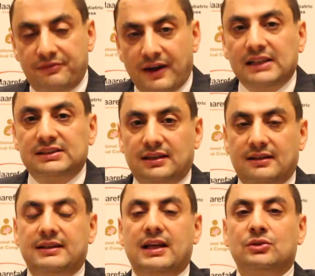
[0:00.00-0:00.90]
faster
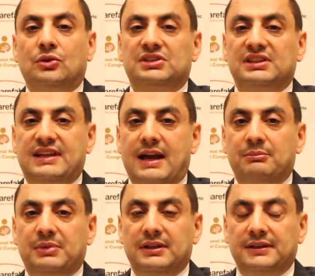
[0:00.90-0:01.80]
the diagnosis
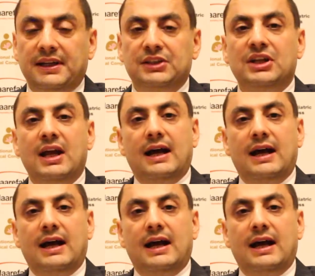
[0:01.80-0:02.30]
can be reached